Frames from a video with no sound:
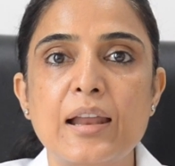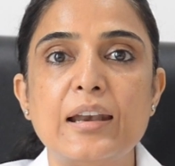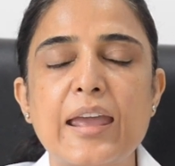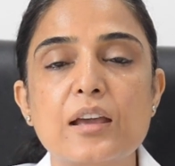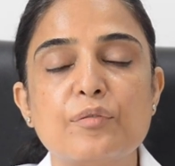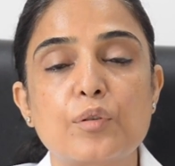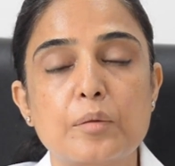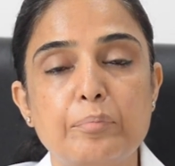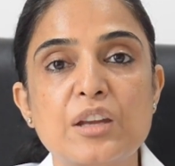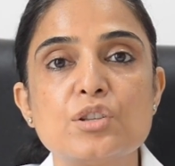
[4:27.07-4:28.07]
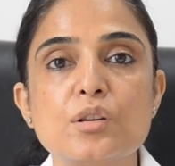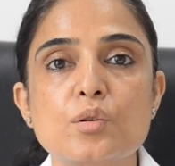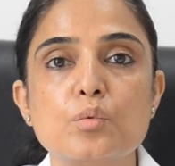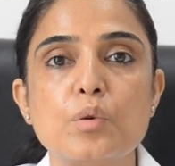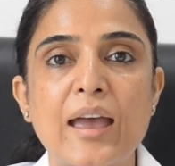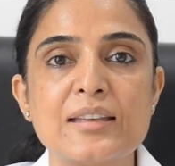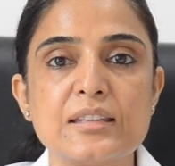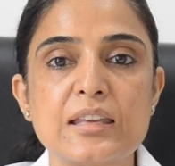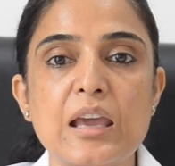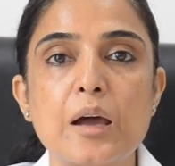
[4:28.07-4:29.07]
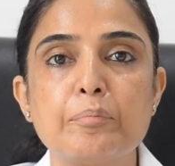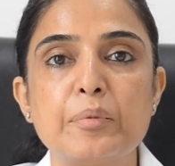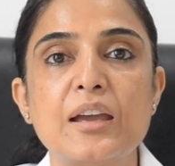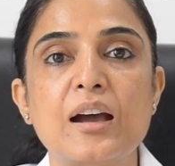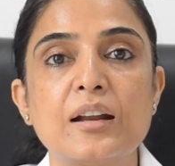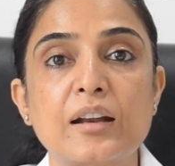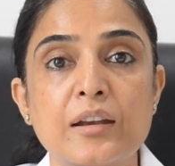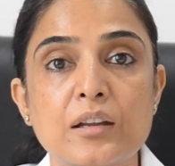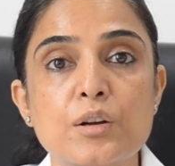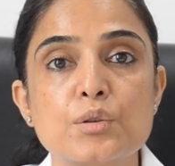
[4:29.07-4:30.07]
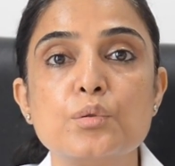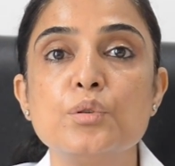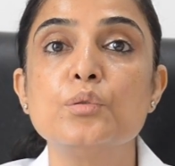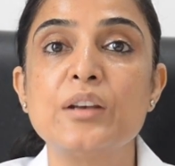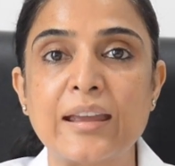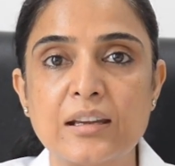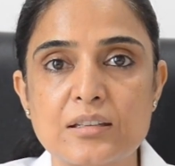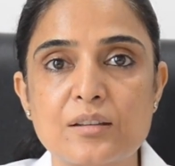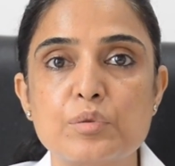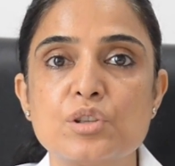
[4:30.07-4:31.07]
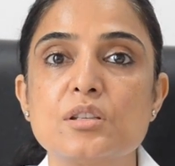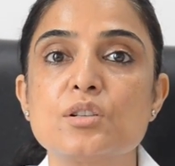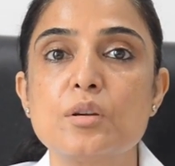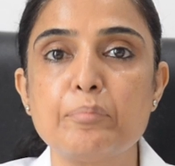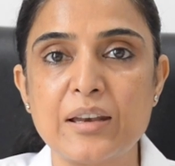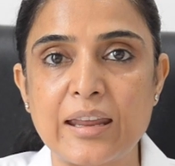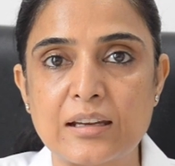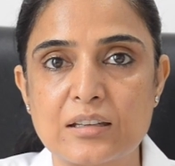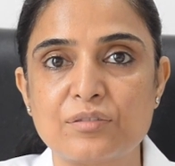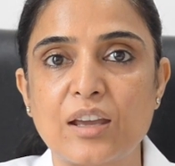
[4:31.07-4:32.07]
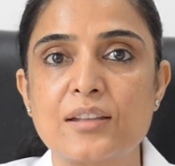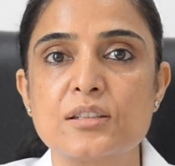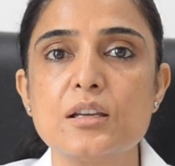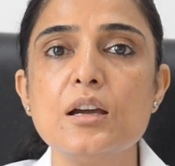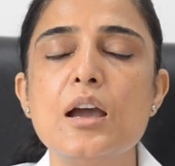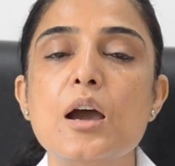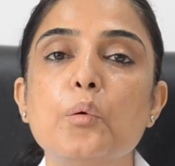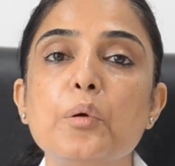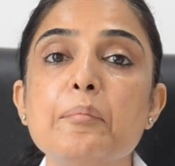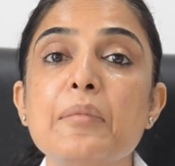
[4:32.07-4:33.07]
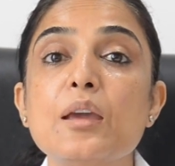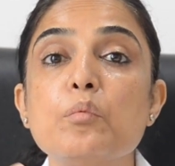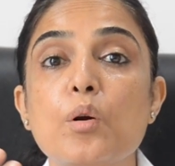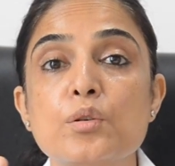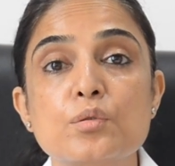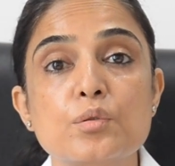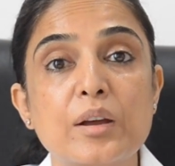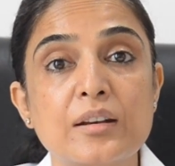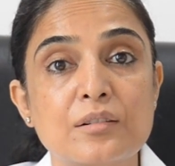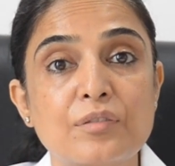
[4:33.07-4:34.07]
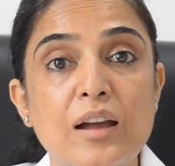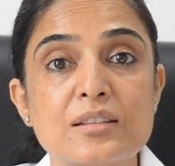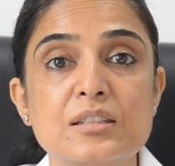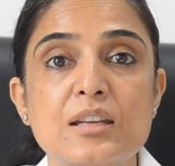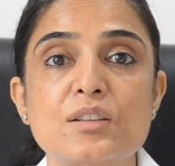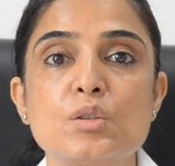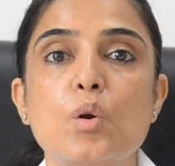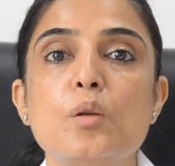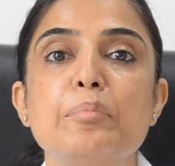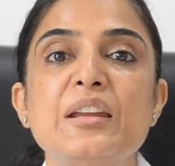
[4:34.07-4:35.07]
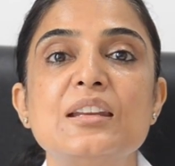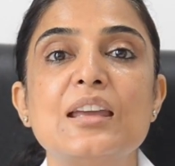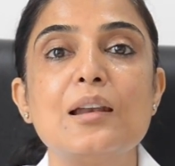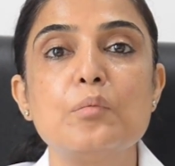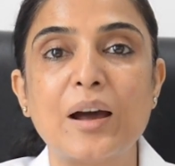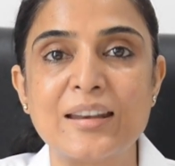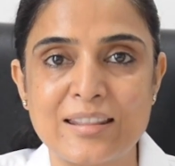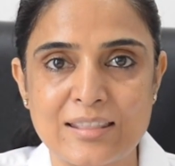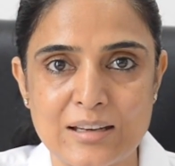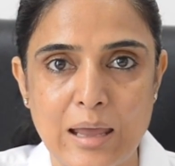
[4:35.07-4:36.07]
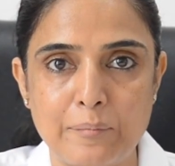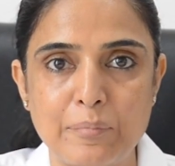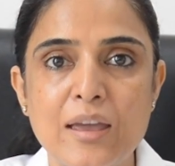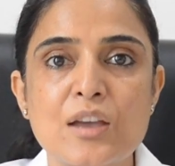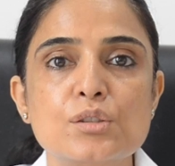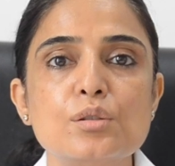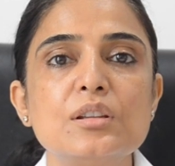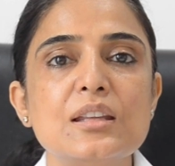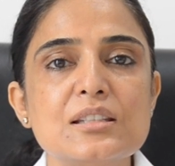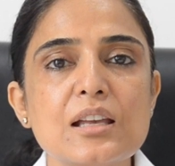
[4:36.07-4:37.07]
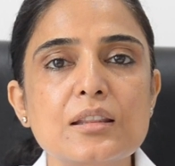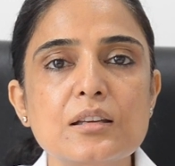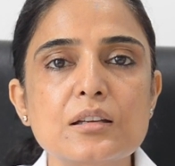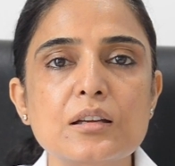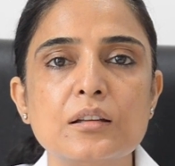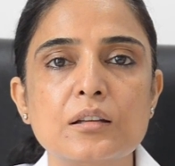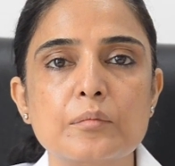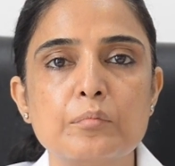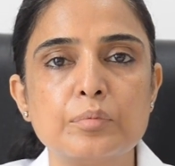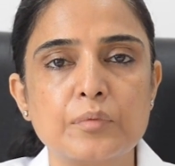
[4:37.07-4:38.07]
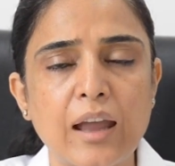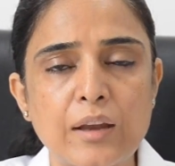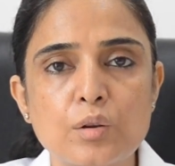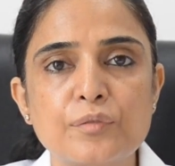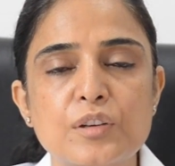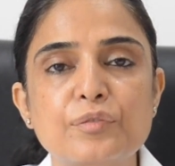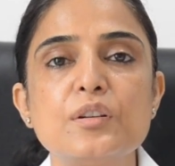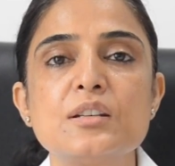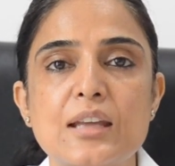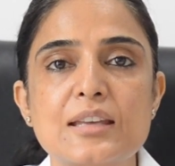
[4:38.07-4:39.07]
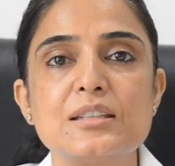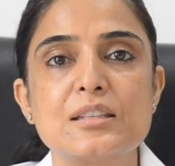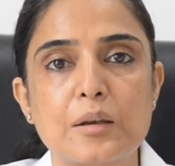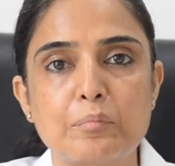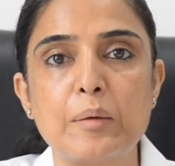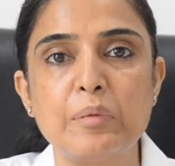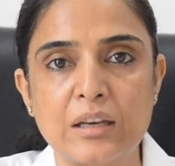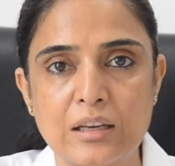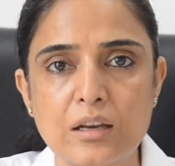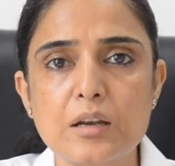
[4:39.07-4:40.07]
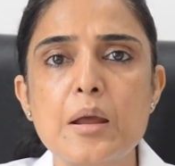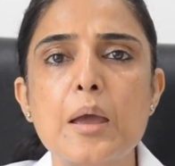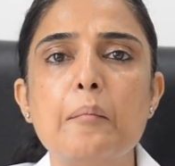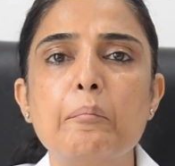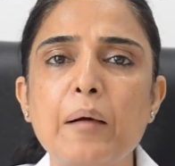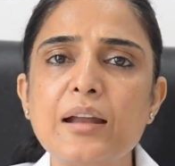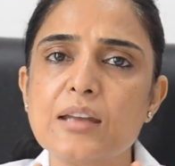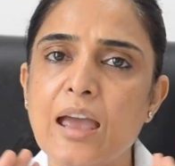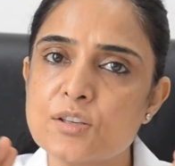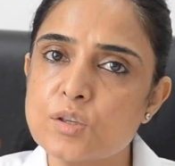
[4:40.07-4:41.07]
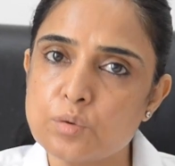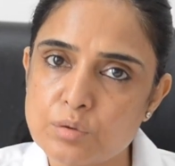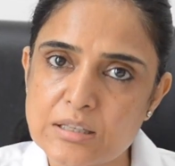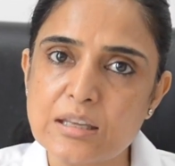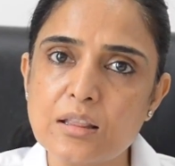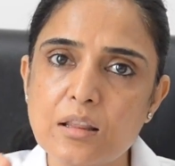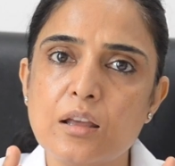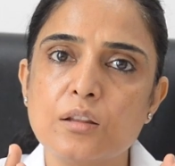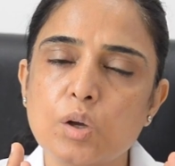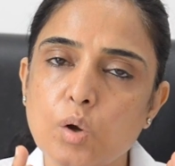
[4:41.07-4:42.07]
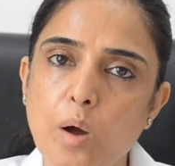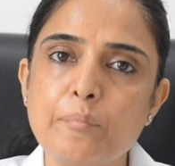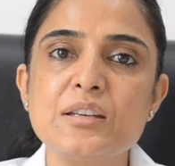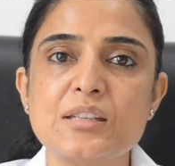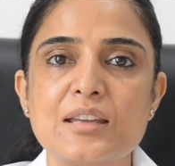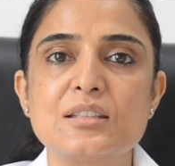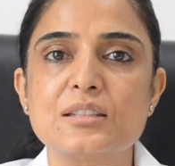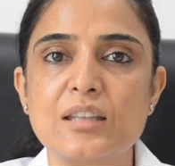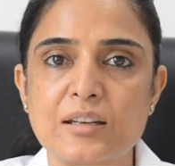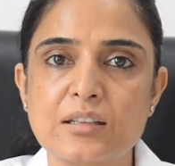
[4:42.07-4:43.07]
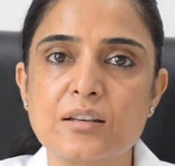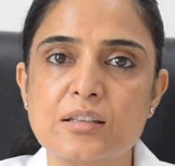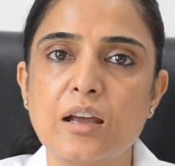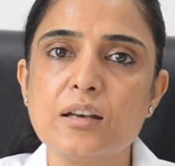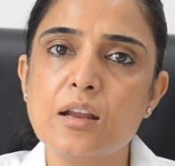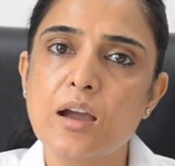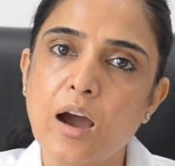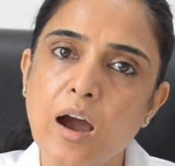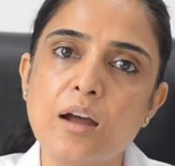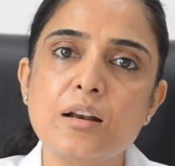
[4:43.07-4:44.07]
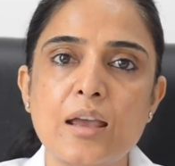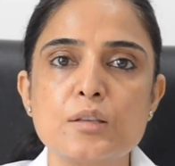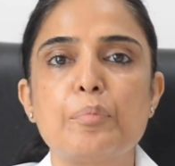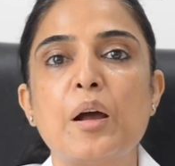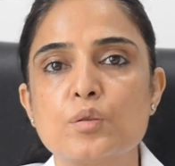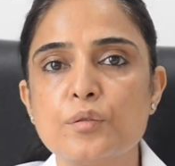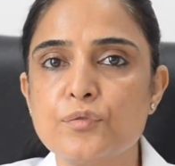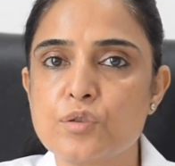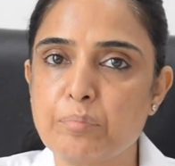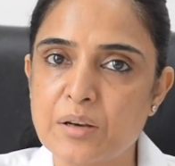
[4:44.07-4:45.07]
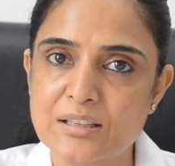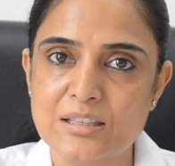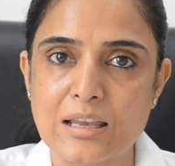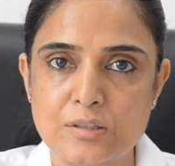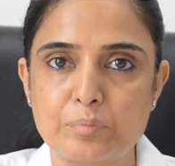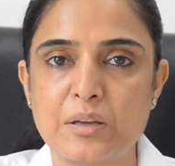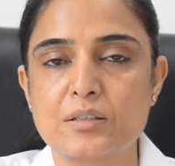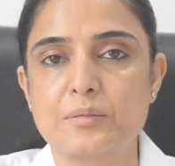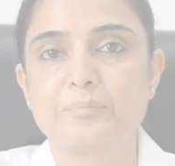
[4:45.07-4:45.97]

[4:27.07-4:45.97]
Like for a patient who has ERPR and HER2-new negative, which is a triple negative cancer, we may want to do an advanced test called PD-L1 in the lab. So these are the kind of different tests that may be needed. But as a routine, the common tests that are done are as part of triple assessment.